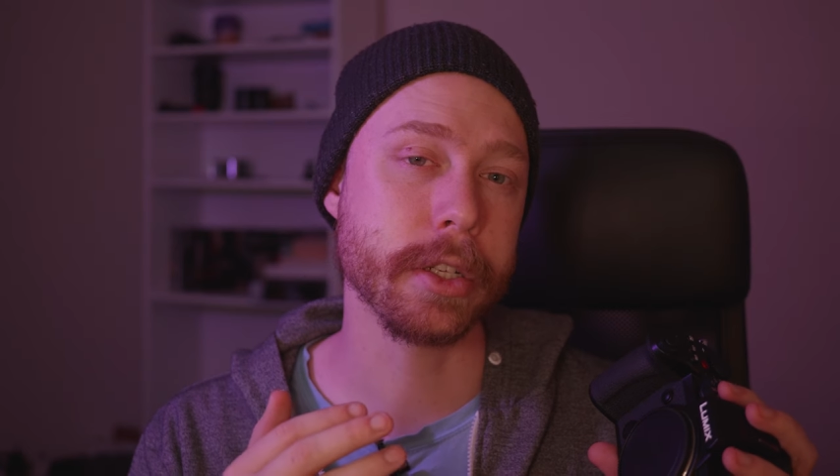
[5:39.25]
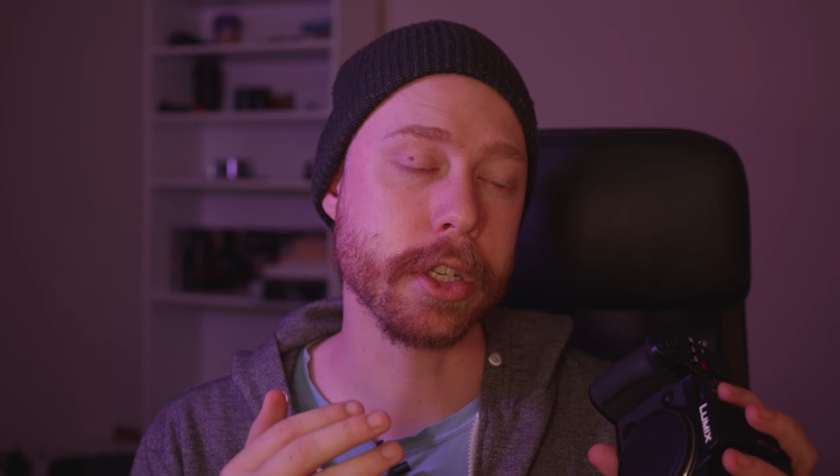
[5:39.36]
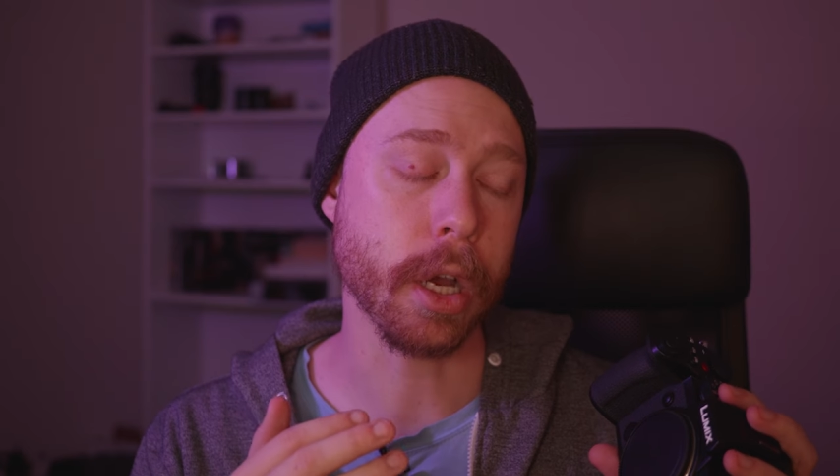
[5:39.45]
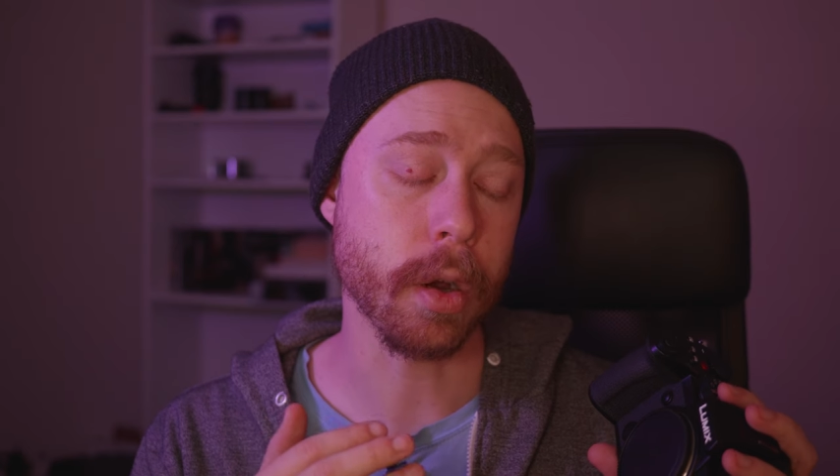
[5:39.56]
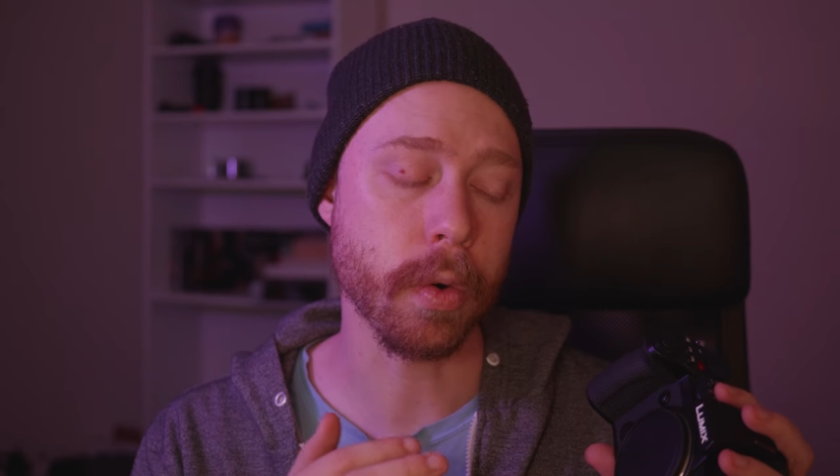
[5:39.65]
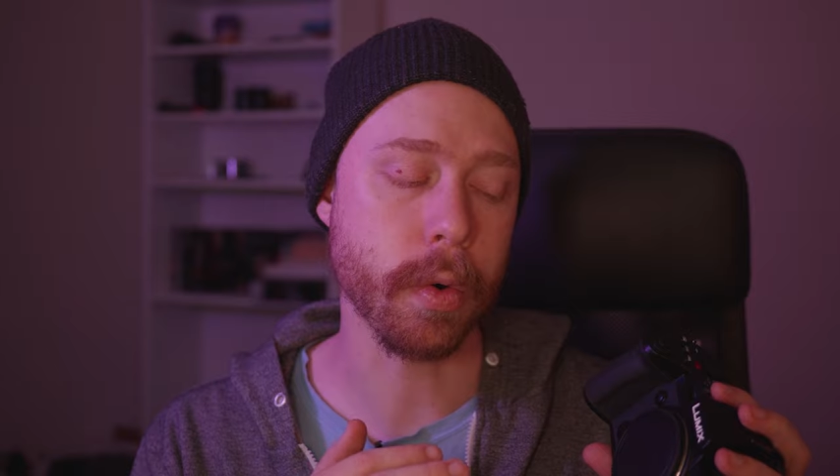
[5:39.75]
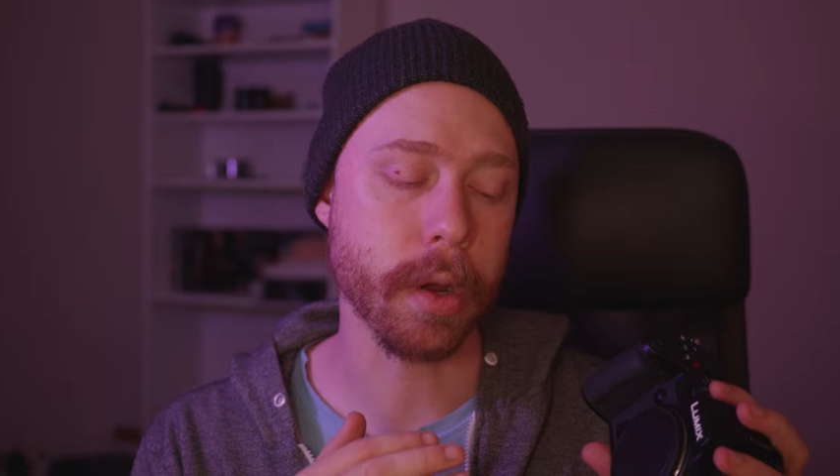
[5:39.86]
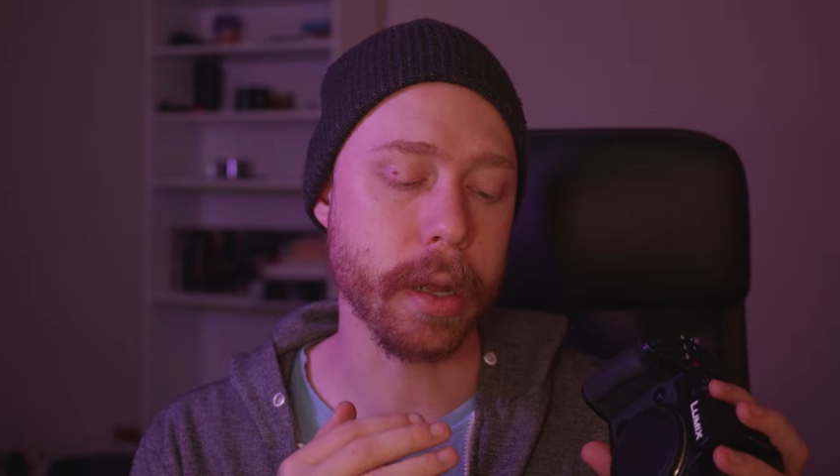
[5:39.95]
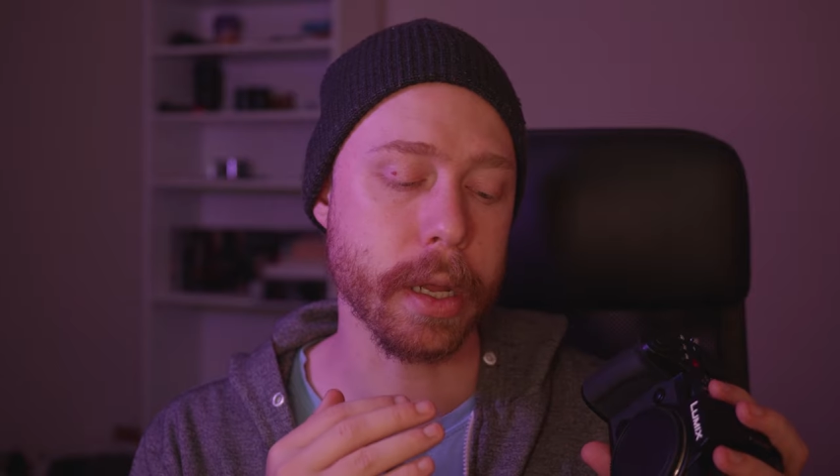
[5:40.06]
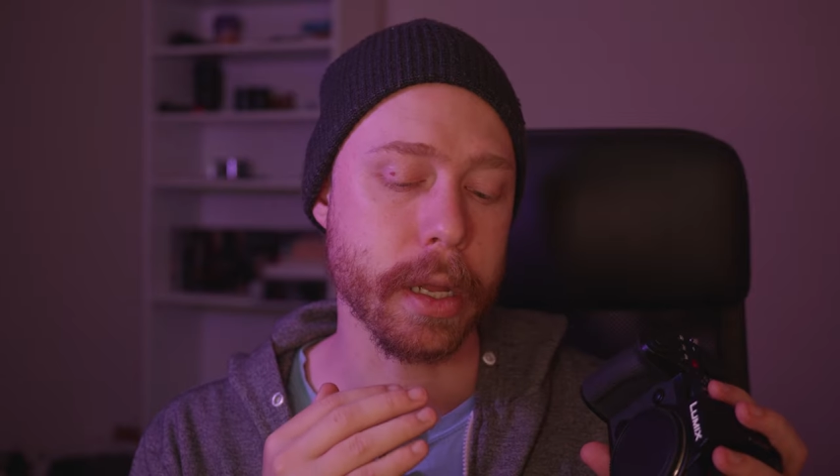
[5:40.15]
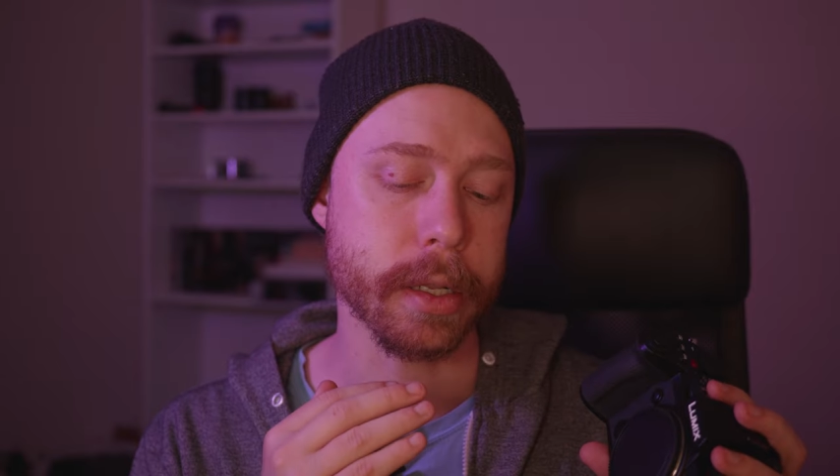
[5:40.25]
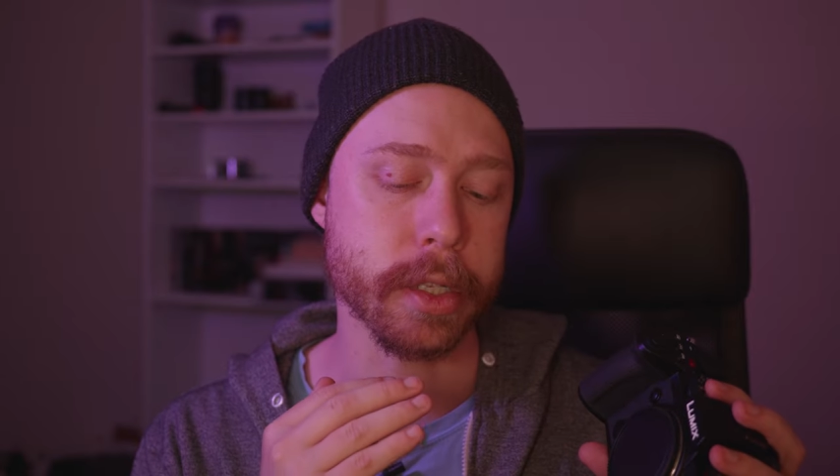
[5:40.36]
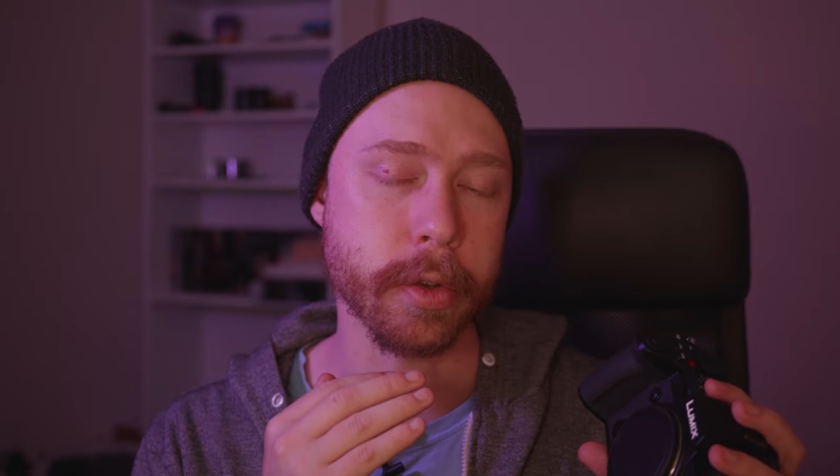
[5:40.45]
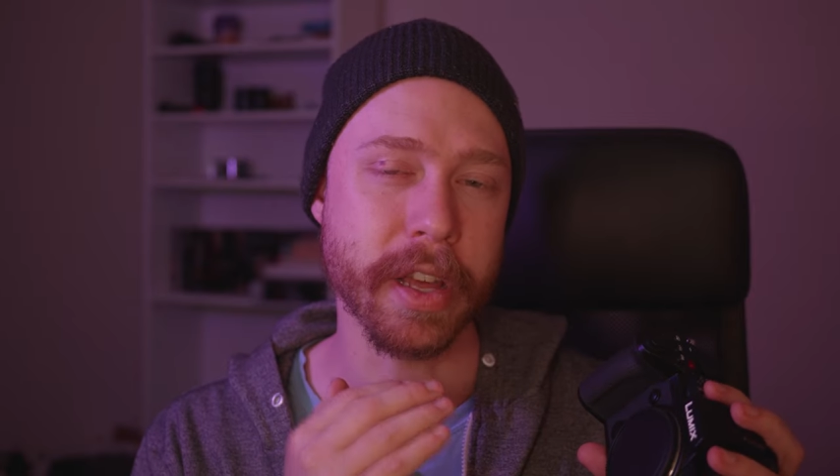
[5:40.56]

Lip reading: So to